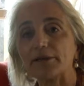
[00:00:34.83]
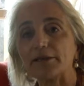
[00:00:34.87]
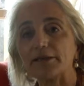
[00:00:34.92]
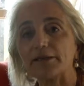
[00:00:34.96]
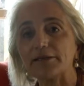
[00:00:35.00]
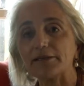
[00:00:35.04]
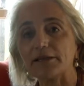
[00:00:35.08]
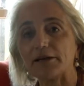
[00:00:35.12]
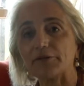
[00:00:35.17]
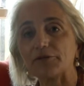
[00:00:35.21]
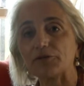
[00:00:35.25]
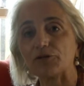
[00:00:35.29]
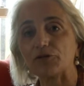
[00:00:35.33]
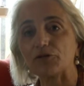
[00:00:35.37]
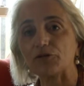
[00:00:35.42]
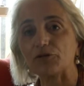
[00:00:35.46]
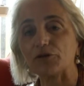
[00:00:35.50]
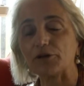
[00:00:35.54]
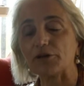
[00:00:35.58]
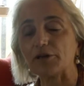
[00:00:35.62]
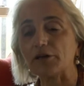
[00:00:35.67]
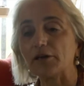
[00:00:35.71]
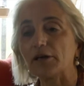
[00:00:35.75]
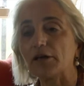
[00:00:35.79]
in
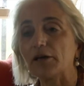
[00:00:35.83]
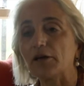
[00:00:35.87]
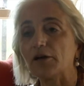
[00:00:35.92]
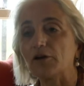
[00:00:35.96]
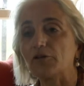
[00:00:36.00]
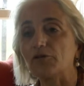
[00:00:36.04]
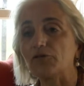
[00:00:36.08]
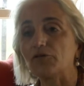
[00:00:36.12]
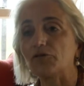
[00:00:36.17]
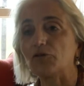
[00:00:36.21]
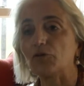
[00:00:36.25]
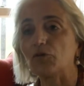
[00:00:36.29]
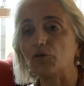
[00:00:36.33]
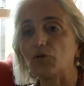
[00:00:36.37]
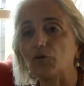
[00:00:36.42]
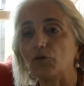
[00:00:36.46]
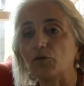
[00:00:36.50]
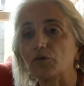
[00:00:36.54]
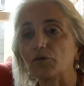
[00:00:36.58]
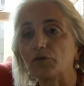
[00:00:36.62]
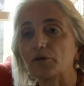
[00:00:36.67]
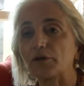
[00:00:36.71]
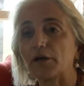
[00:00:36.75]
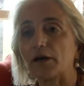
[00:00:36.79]
Daventry
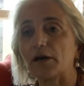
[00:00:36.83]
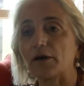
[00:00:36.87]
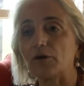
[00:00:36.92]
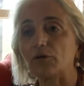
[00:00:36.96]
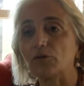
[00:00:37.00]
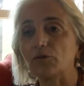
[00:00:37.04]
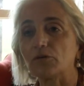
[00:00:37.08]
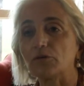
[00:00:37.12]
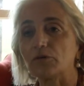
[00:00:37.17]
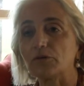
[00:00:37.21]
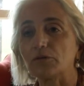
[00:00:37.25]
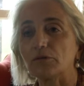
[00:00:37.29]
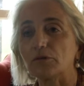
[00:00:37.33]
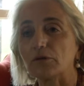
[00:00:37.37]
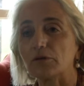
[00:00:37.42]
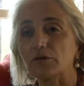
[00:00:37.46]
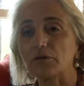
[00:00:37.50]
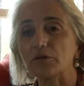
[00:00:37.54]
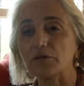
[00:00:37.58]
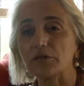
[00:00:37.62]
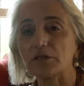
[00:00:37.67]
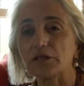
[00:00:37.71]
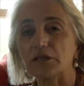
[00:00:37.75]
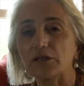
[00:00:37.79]
for now
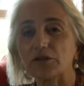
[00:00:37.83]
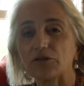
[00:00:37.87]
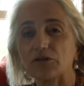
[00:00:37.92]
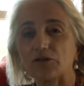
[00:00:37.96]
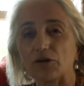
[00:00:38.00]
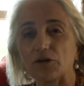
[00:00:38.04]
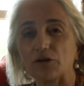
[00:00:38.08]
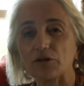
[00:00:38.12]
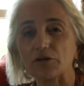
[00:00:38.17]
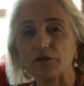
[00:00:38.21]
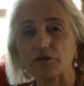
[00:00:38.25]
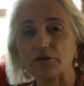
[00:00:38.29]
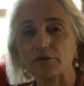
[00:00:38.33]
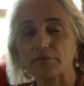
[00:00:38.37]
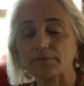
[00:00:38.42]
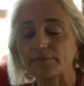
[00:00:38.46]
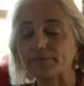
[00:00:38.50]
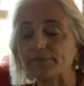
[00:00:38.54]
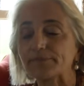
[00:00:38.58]
uh, six years.